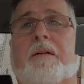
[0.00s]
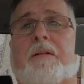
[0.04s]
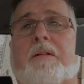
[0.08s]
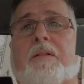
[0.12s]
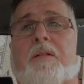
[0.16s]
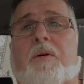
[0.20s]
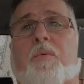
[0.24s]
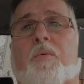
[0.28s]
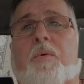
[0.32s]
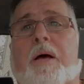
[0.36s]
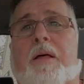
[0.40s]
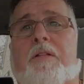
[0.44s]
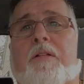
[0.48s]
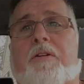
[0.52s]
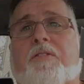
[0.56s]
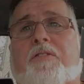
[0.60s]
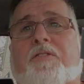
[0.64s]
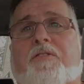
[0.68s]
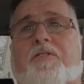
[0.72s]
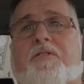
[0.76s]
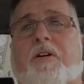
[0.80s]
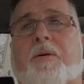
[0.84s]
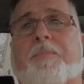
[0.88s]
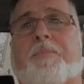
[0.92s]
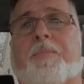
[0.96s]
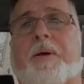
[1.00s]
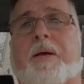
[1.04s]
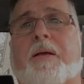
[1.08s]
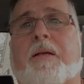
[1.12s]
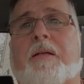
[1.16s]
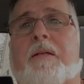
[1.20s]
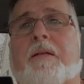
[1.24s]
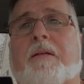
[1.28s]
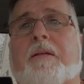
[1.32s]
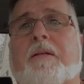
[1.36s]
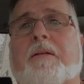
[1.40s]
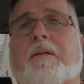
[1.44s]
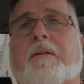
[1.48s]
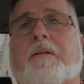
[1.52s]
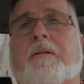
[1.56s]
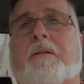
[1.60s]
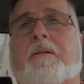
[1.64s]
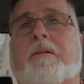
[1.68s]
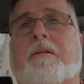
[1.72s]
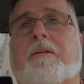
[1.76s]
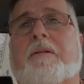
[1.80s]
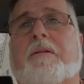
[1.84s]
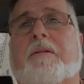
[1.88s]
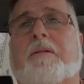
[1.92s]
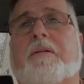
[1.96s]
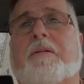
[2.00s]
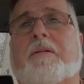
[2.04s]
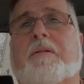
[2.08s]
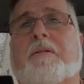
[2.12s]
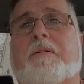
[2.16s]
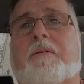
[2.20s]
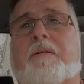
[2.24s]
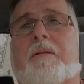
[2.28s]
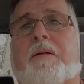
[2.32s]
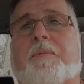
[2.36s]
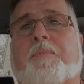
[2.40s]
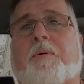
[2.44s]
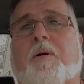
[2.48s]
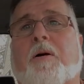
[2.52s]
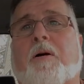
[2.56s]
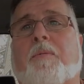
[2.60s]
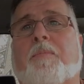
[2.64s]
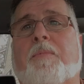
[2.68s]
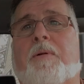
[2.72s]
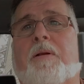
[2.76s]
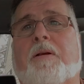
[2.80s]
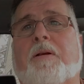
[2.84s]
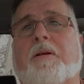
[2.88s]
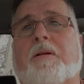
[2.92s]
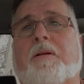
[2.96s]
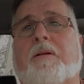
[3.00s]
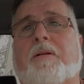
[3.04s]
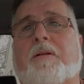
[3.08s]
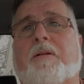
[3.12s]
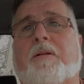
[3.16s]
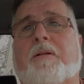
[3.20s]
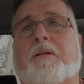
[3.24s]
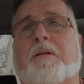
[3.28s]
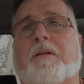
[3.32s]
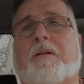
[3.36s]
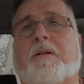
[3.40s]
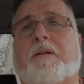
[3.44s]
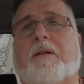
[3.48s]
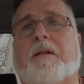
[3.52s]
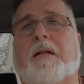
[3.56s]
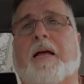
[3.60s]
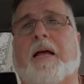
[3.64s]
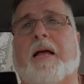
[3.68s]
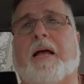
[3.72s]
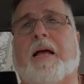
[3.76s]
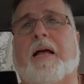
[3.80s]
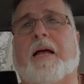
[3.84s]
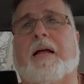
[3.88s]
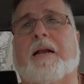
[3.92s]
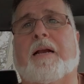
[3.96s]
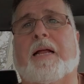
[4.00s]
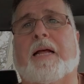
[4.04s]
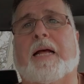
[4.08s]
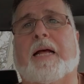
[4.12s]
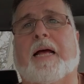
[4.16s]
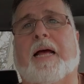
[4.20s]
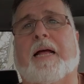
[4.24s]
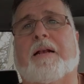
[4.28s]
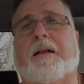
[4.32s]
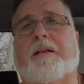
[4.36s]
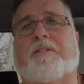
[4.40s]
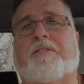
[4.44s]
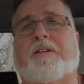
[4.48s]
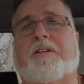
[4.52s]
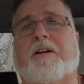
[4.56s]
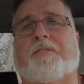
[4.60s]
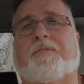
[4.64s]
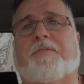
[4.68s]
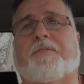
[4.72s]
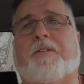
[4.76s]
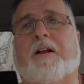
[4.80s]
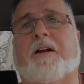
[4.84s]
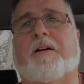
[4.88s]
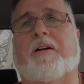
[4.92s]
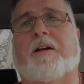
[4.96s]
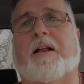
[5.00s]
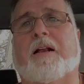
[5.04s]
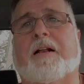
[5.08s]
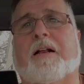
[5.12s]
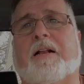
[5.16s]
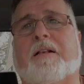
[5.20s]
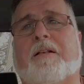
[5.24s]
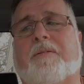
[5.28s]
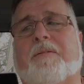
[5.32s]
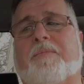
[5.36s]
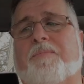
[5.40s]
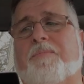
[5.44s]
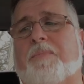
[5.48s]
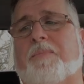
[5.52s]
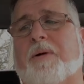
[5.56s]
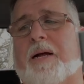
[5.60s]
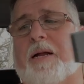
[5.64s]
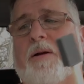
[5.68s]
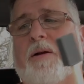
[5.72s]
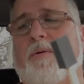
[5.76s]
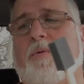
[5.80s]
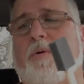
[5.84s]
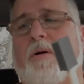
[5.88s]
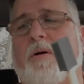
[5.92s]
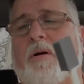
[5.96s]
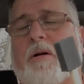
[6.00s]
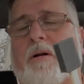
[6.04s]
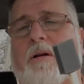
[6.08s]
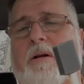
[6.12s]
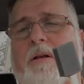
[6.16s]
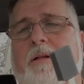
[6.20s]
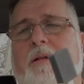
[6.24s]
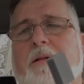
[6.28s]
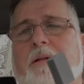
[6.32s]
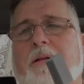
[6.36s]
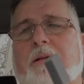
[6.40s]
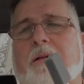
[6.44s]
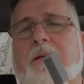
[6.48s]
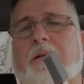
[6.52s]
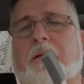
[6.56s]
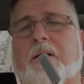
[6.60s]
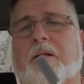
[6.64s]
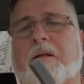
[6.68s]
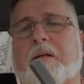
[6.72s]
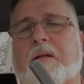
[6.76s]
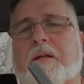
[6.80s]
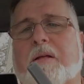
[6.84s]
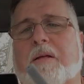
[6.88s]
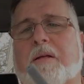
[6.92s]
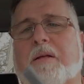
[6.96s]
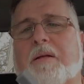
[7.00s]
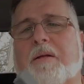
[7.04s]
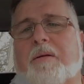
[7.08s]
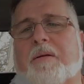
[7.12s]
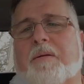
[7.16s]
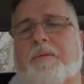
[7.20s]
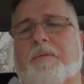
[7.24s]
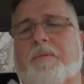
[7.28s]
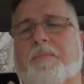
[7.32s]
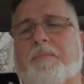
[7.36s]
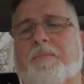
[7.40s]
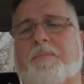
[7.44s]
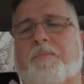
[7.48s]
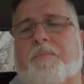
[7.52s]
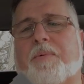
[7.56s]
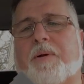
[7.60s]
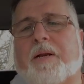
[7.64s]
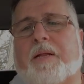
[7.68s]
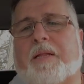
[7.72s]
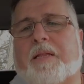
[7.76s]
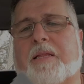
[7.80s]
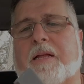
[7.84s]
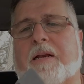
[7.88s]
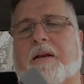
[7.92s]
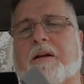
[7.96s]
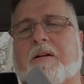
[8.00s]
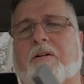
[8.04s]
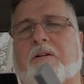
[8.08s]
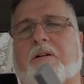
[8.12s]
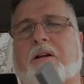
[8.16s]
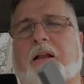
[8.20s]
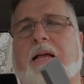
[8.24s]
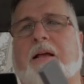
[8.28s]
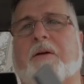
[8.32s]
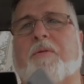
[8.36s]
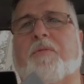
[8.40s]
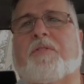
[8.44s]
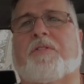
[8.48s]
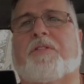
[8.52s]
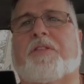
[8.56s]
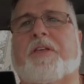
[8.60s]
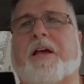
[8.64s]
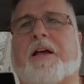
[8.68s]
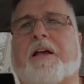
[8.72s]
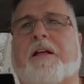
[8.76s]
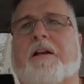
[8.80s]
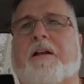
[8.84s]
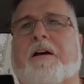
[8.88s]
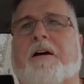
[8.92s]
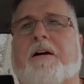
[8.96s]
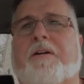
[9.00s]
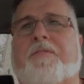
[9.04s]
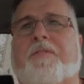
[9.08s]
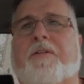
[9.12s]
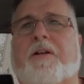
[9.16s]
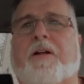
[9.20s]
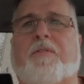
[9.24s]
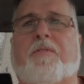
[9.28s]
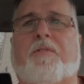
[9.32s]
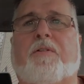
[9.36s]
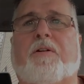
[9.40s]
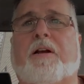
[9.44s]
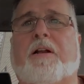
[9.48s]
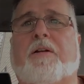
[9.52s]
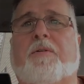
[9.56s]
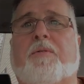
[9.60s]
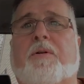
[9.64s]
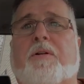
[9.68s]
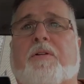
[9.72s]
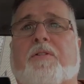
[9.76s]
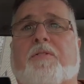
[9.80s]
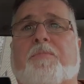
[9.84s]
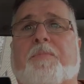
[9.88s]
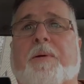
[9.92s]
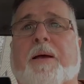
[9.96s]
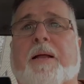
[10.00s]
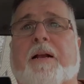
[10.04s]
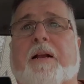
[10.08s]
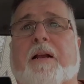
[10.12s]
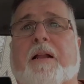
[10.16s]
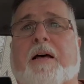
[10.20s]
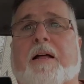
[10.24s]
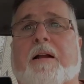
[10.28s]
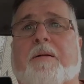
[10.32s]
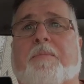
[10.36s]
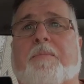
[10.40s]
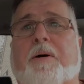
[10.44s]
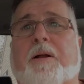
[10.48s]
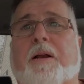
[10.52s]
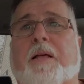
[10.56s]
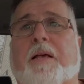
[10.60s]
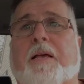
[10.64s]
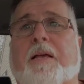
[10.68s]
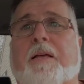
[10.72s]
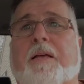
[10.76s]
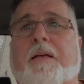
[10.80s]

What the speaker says: the weather stripping department, and they had stuff there that might have worked, but it didn't look like it was thick enough, and I really didn't want to spend a lot of money.